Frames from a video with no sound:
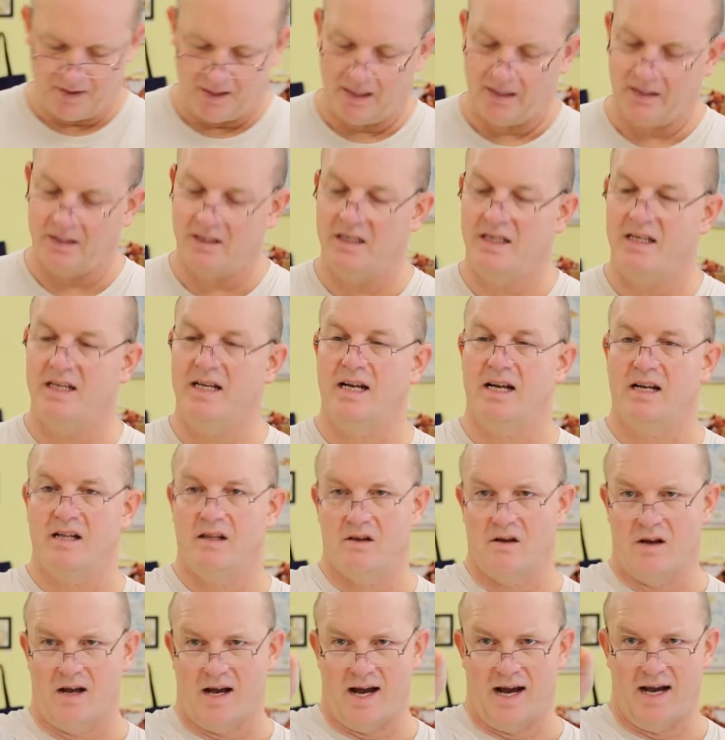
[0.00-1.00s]
You need a
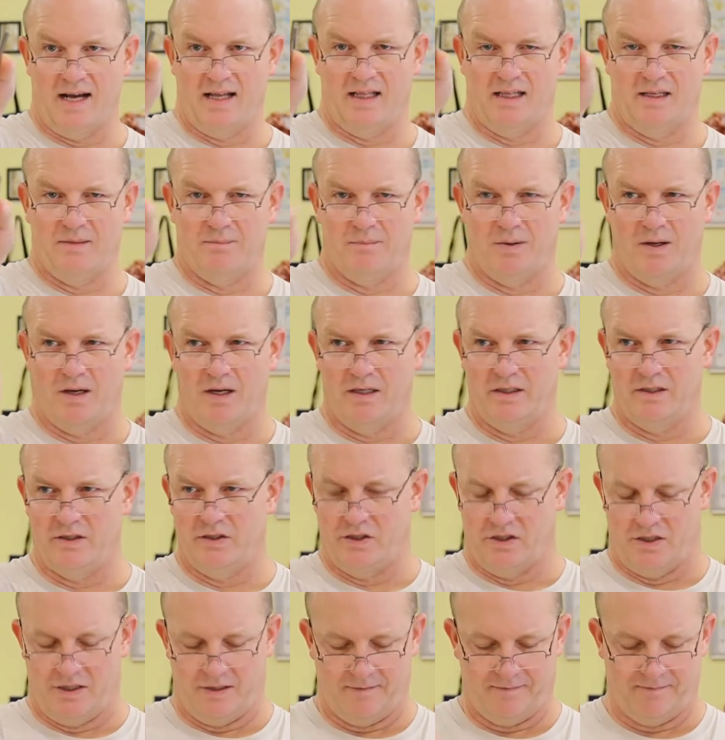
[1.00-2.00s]
little eyelet
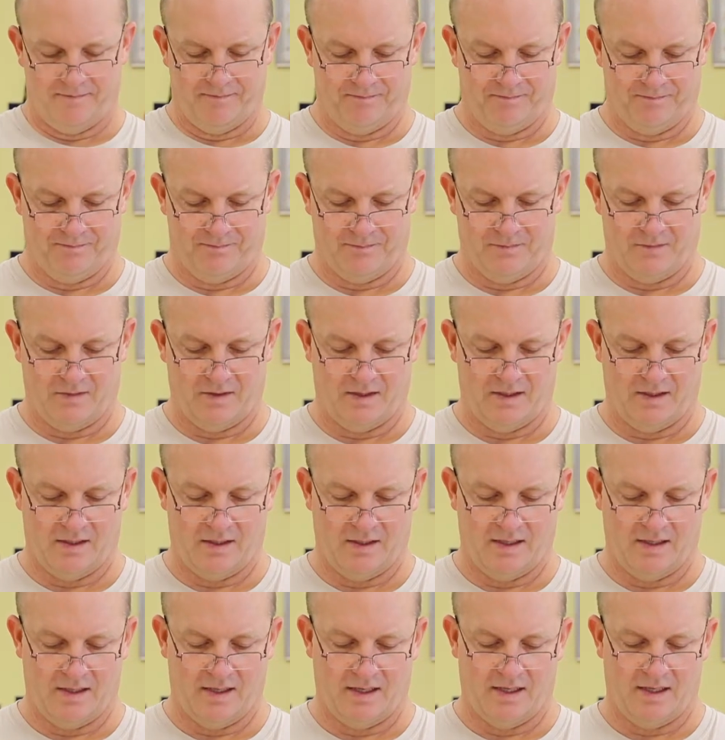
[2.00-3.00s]
punch
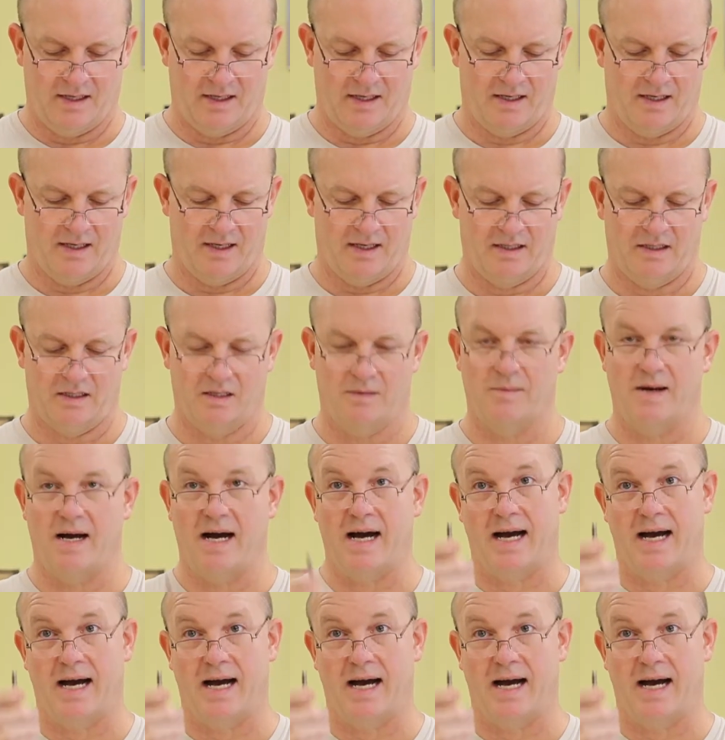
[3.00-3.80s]
and some